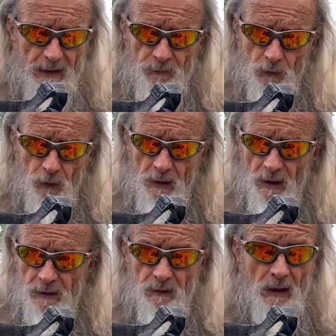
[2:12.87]
If you look
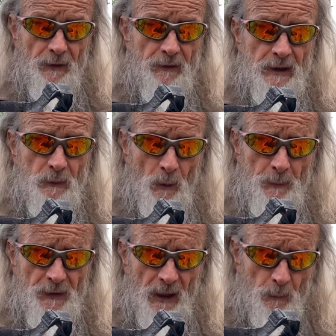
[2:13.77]
on uh, the
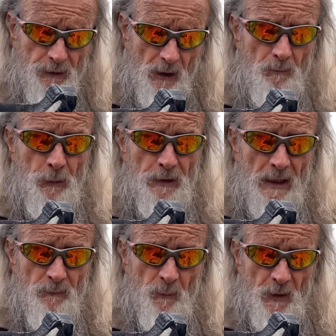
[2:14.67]
website, which I'll put
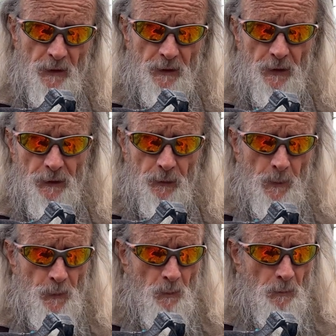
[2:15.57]
that information in the
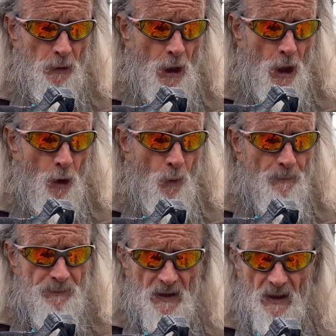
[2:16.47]
description below,
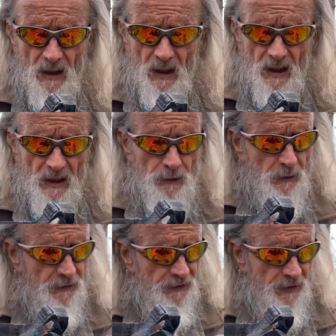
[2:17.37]
you
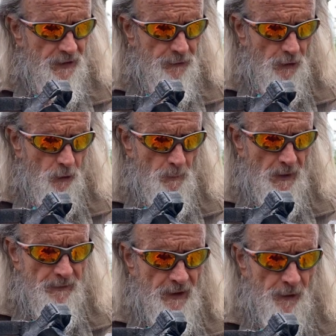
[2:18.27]
can see that they're a little
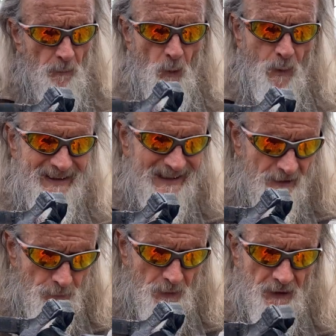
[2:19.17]
bit thicker. But what's
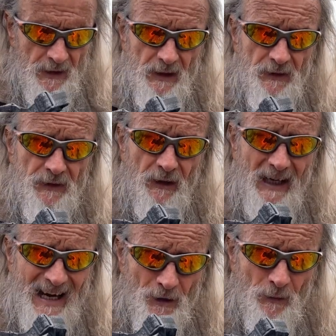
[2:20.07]
interesting is
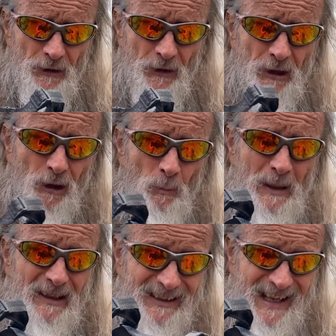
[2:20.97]
they're actually just a little
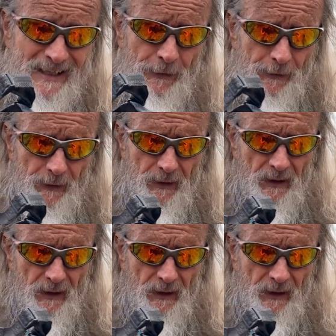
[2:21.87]
bit lighter.